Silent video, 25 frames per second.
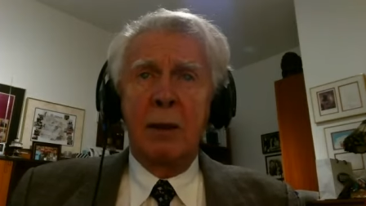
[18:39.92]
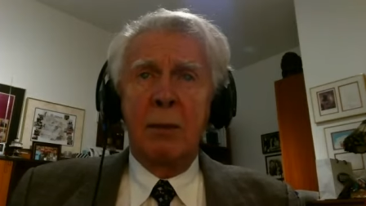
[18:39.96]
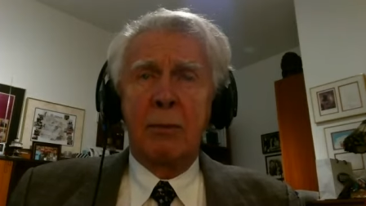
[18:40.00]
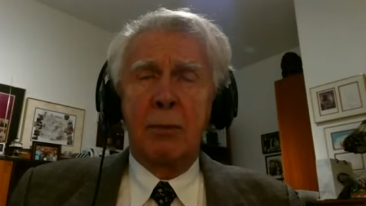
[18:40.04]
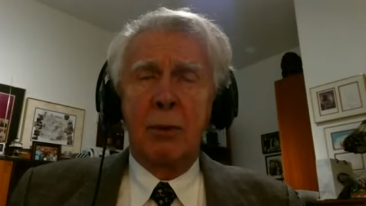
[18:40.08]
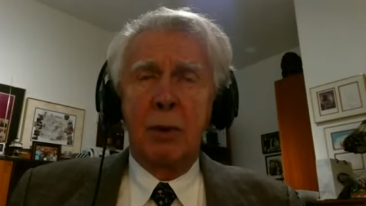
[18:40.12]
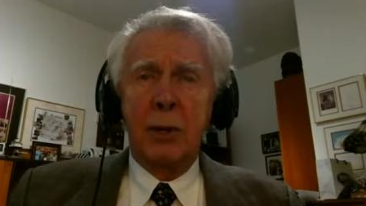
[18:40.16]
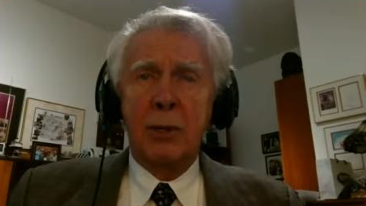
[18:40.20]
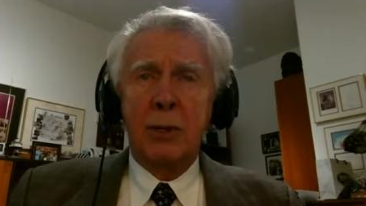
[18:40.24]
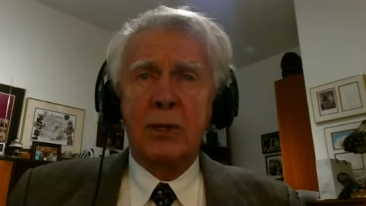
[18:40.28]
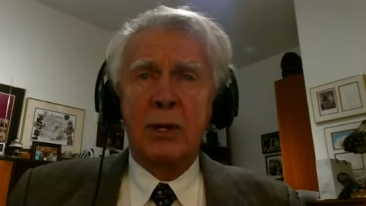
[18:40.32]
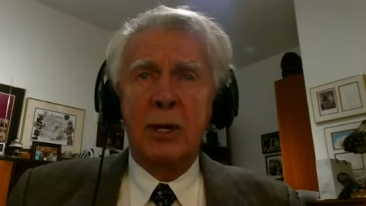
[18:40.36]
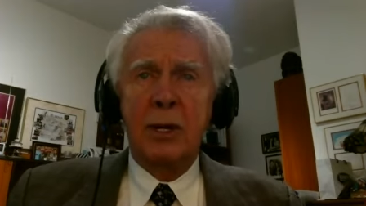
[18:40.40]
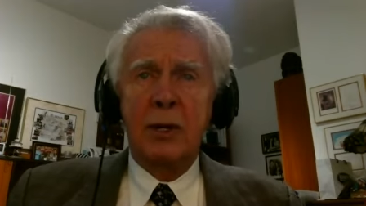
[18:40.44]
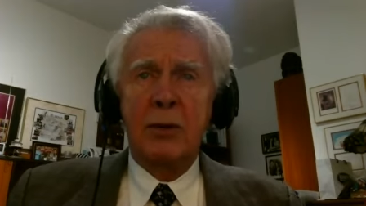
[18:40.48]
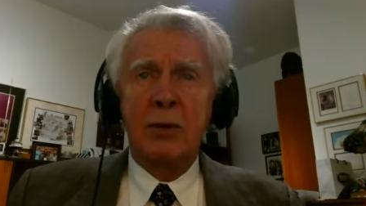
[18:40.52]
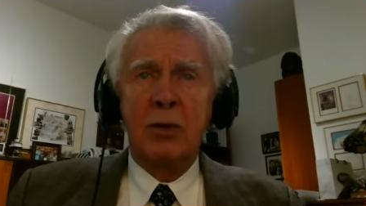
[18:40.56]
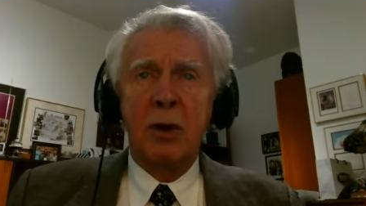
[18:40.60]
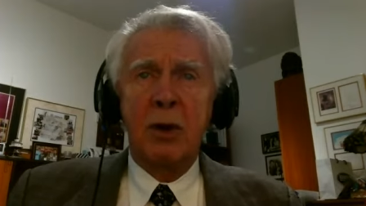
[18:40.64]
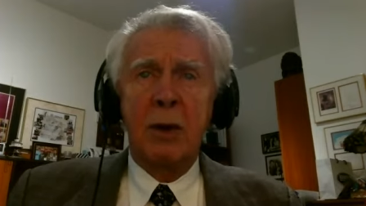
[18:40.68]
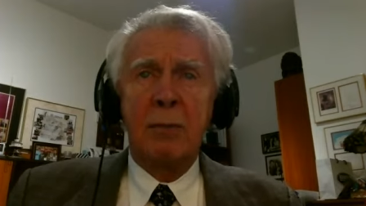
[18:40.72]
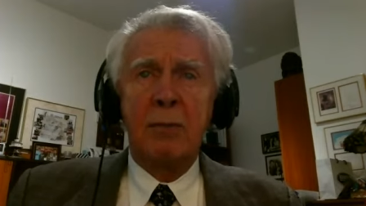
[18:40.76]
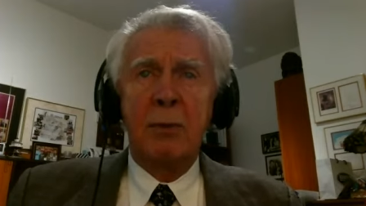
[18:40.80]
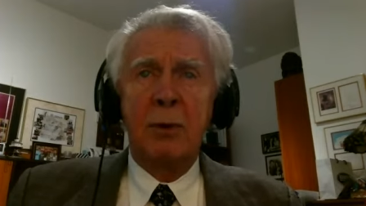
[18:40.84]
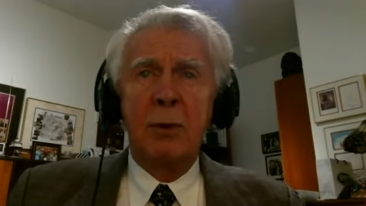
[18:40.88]
President
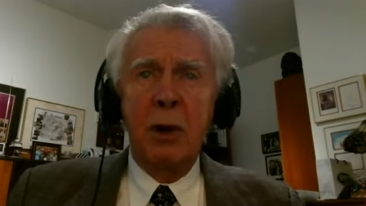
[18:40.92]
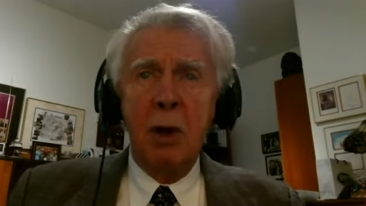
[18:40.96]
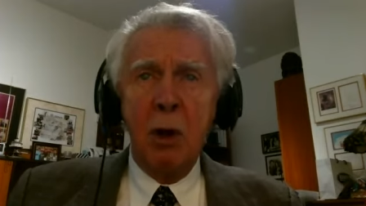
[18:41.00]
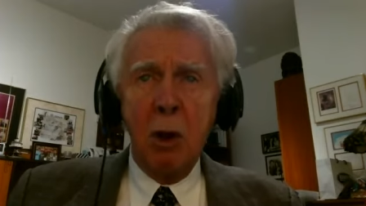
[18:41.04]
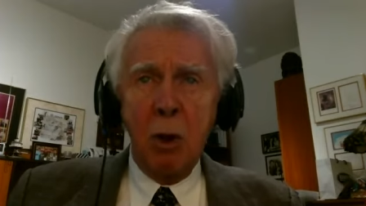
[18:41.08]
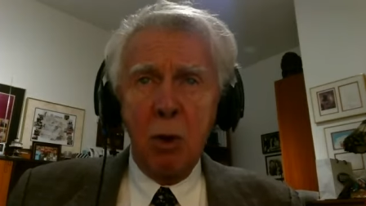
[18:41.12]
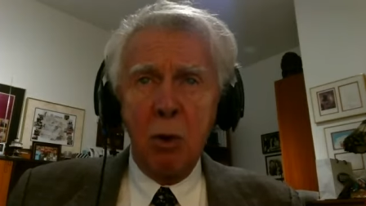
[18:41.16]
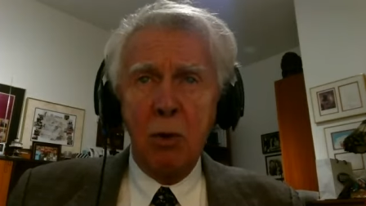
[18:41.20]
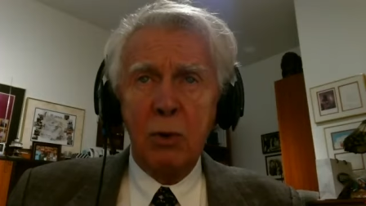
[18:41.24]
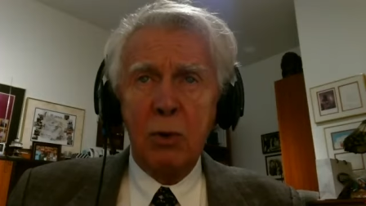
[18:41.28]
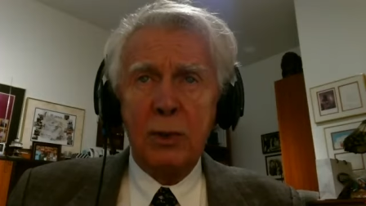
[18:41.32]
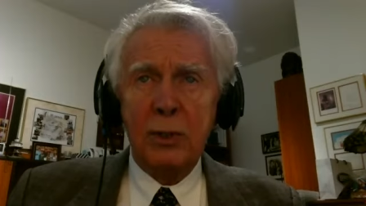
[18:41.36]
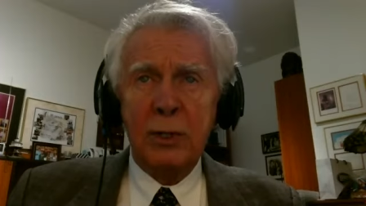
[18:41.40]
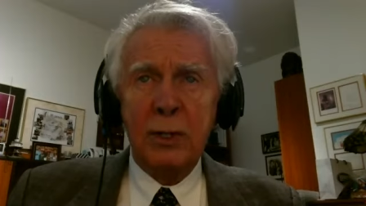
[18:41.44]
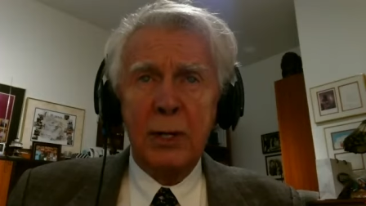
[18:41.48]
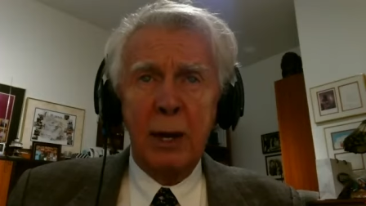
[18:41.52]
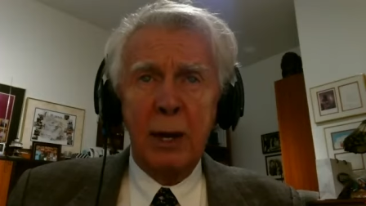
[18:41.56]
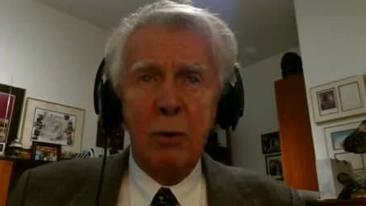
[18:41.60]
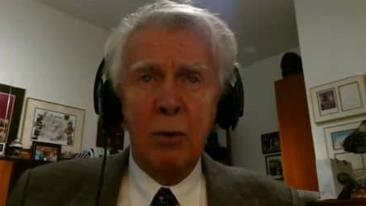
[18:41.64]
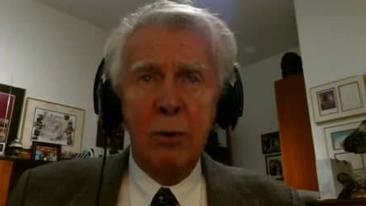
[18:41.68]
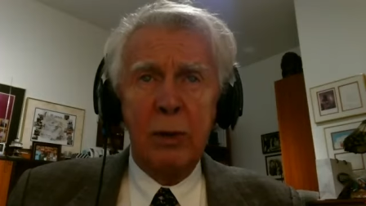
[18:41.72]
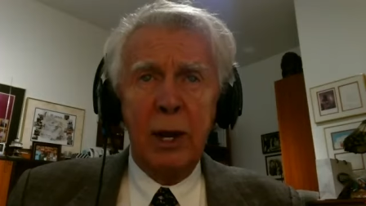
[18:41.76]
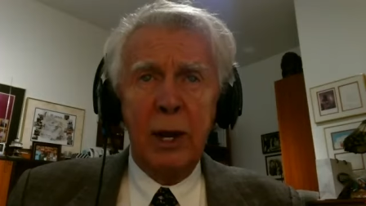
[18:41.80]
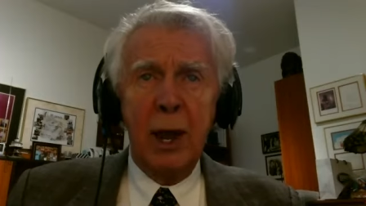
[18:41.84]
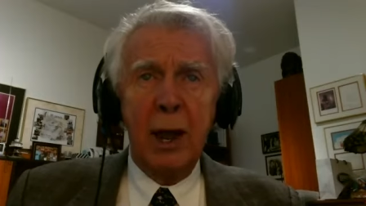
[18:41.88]
Trump knows
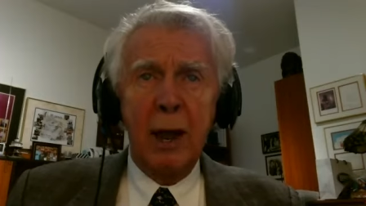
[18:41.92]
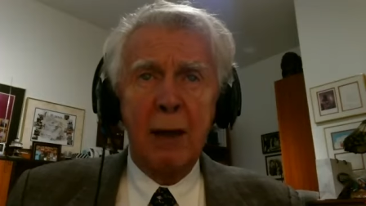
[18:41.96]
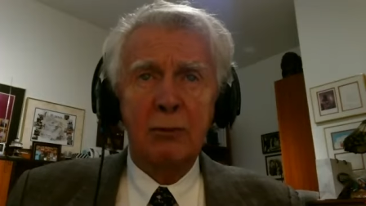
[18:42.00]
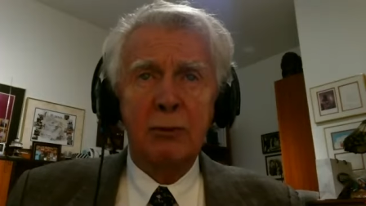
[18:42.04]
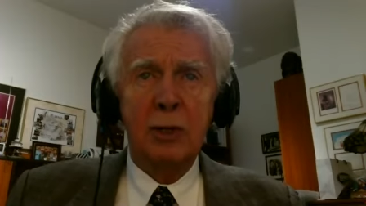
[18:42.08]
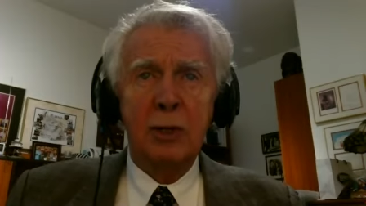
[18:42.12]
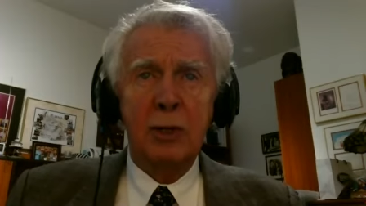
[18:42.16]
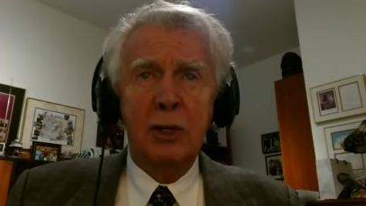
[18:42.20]
that we have